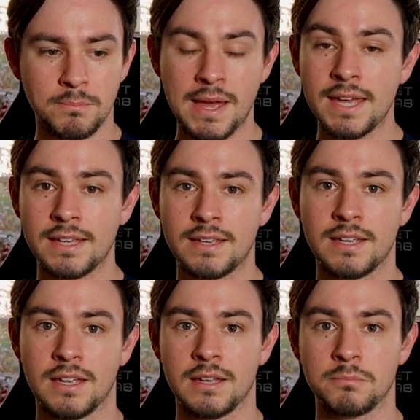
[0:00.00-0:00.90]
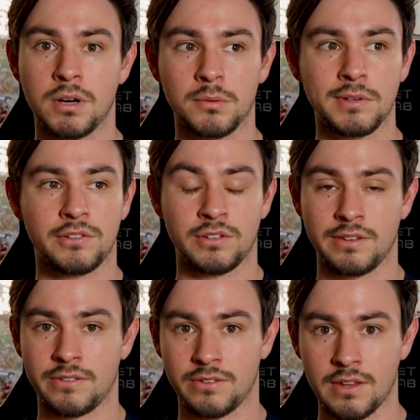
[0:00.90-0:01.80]
make and publish
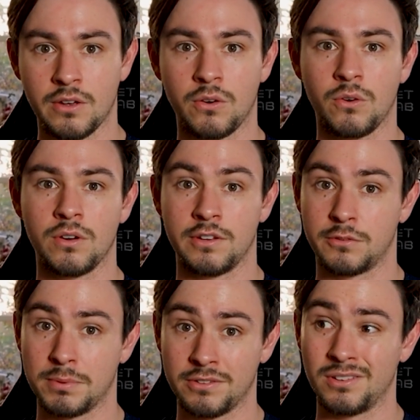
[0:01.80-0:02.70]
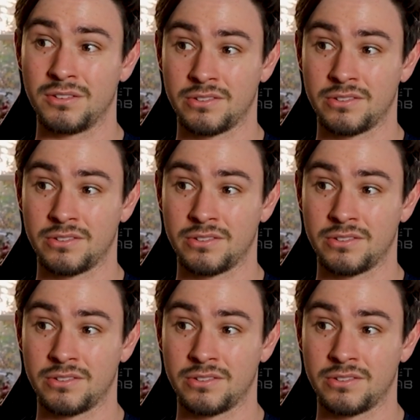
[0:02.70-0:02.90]
and sell, especially